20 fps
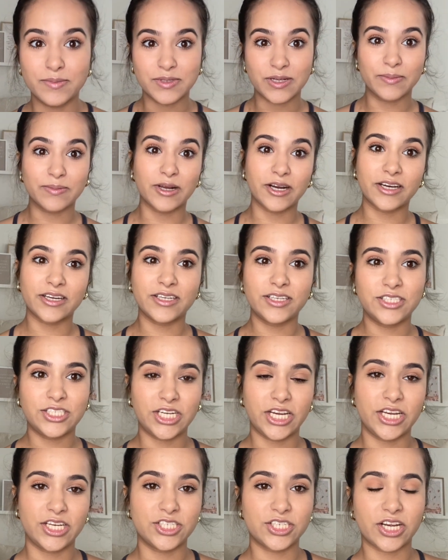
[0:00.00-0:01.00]
I'm not gonna
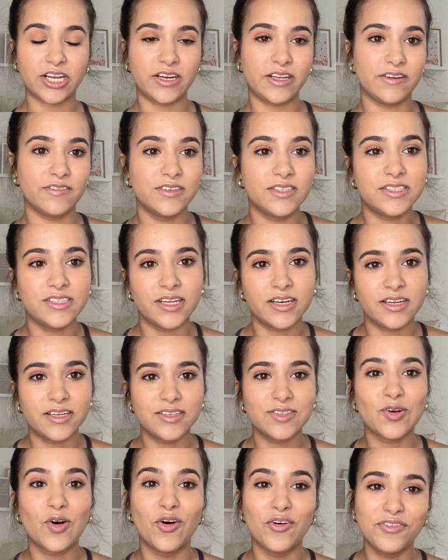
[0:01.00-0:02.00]
change any of the
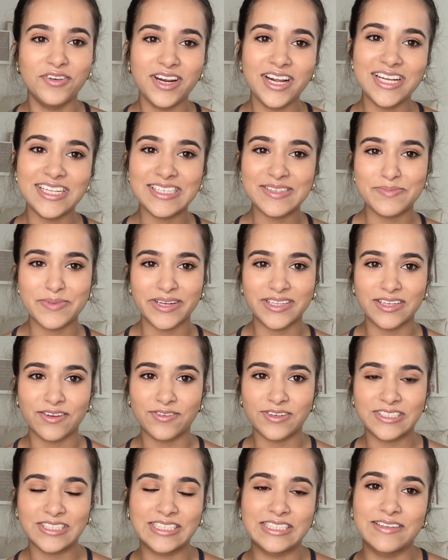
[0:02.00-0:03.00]
settings. Hopefully it's a big
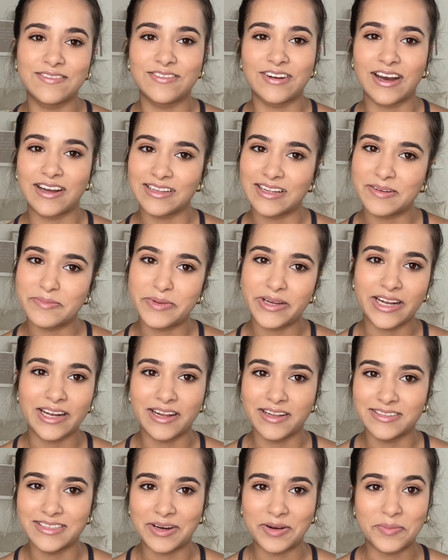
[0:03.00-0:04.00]
difference, because if not, that'd be a
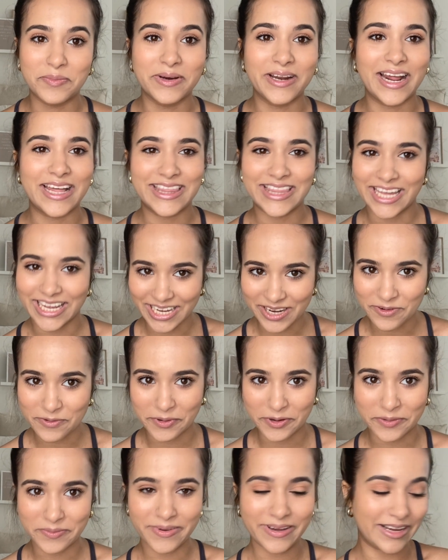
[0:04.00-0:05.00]
letdown, but I think it
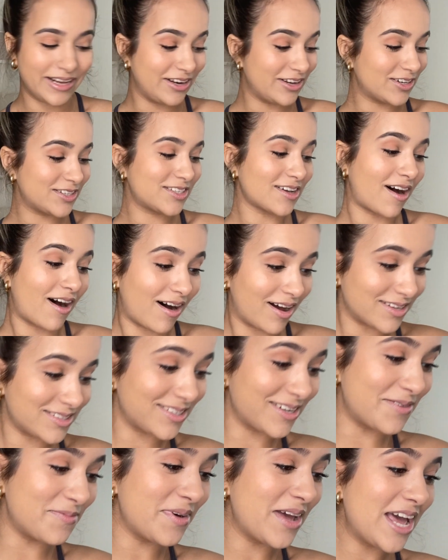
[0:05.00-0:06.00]
will be. It looks
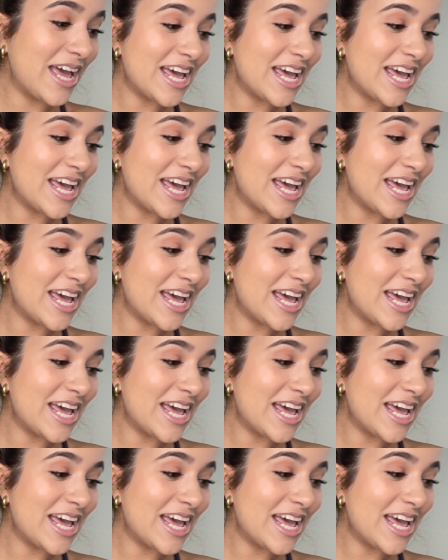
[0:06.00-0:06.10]
awesome.